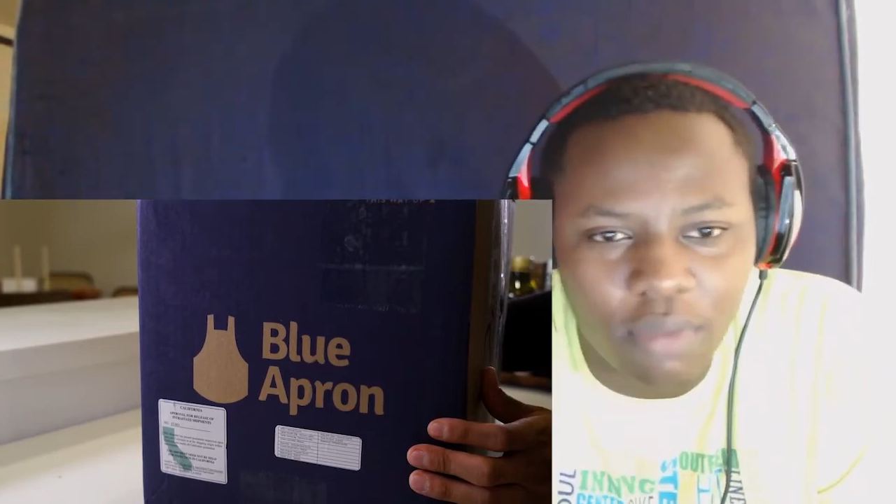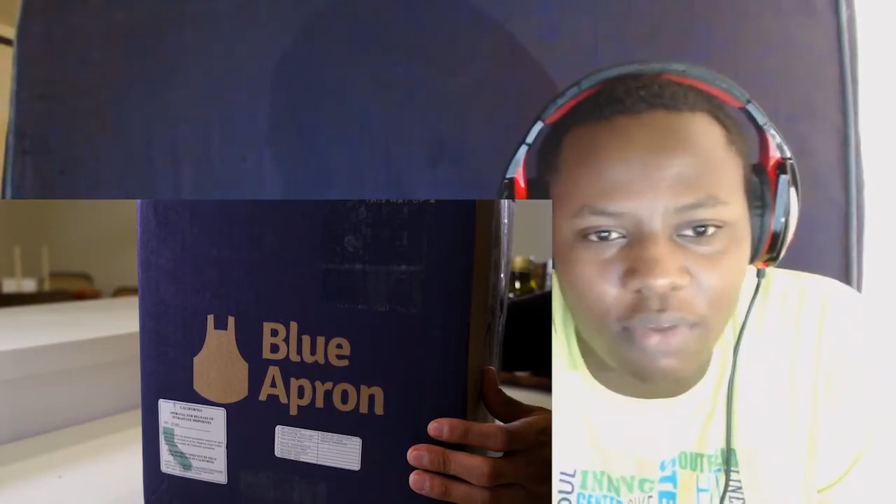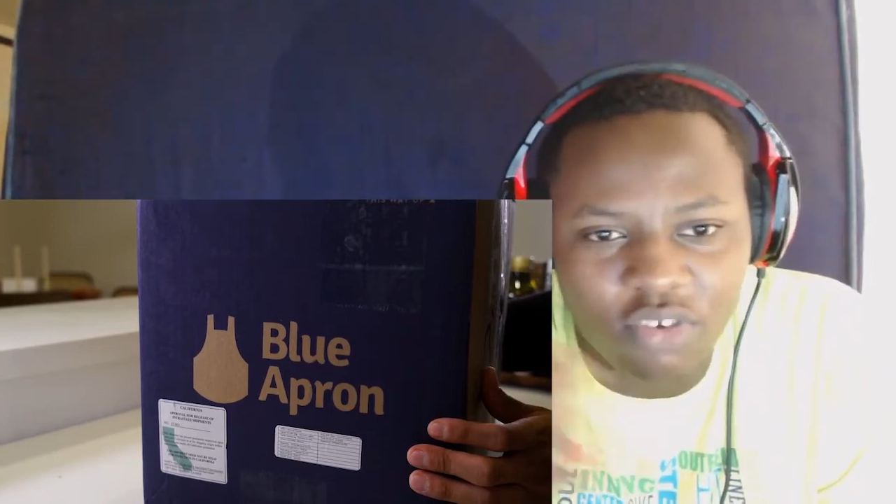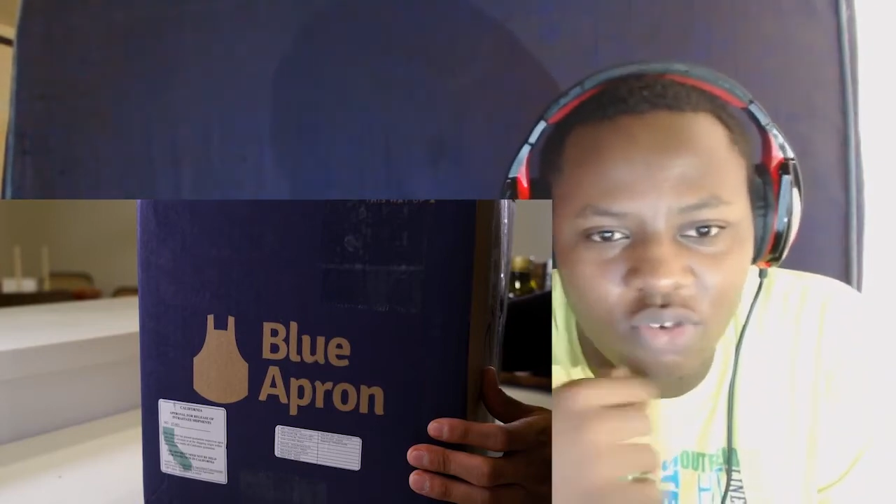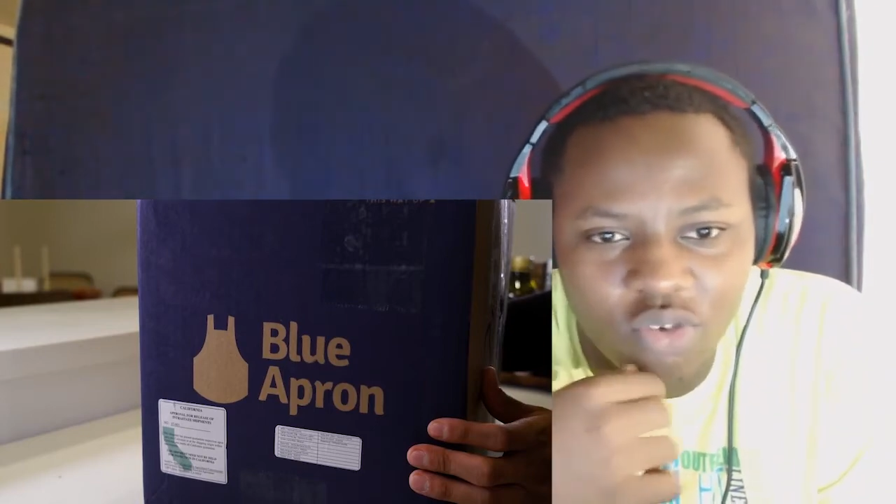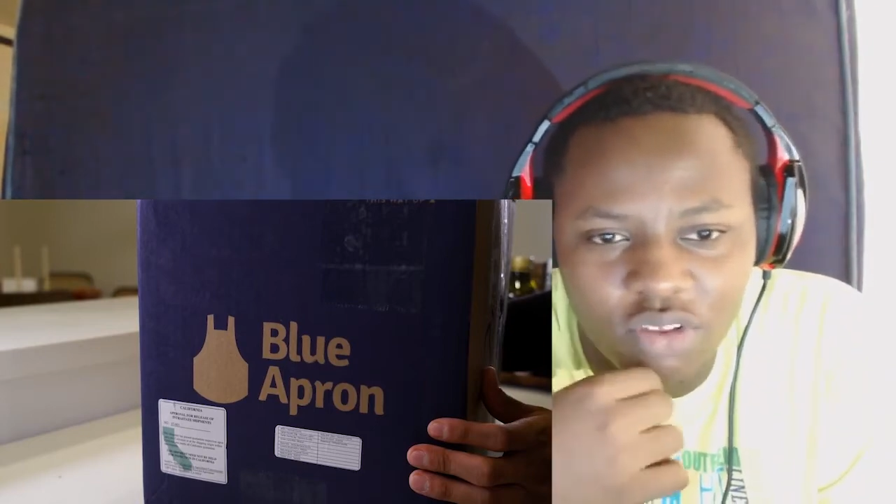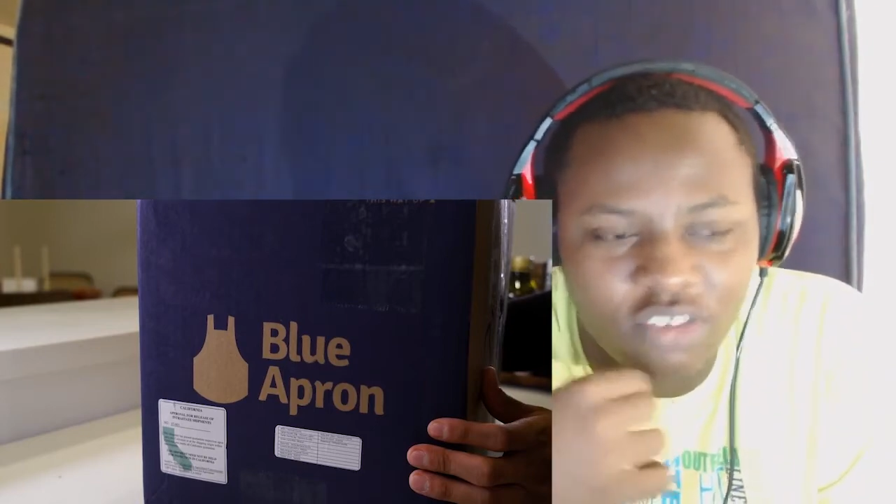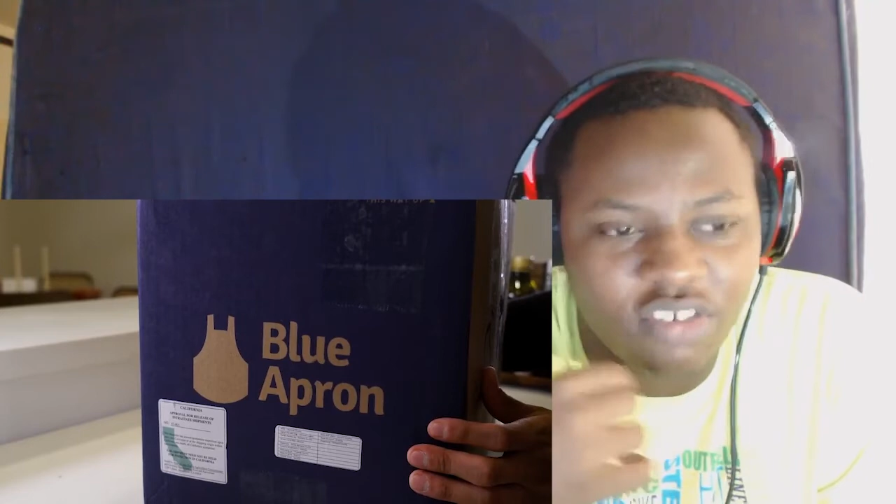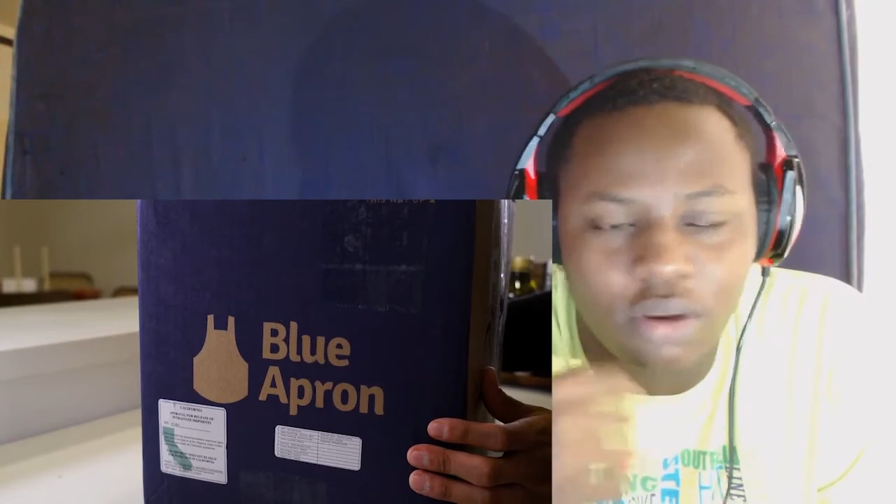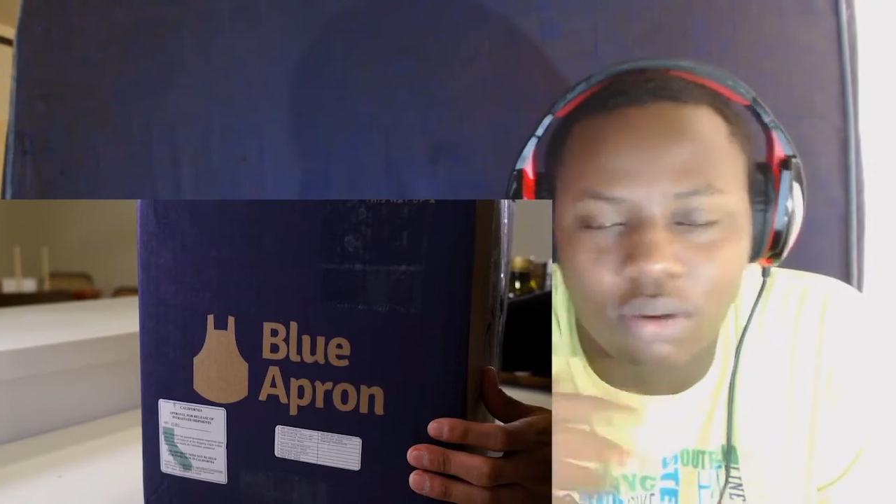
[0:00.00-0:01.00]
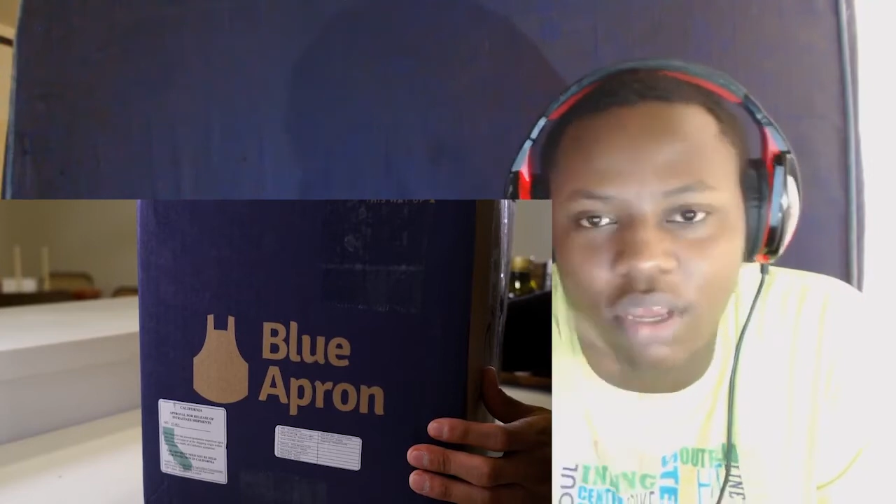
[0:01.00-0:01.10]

Maybe she, so that she can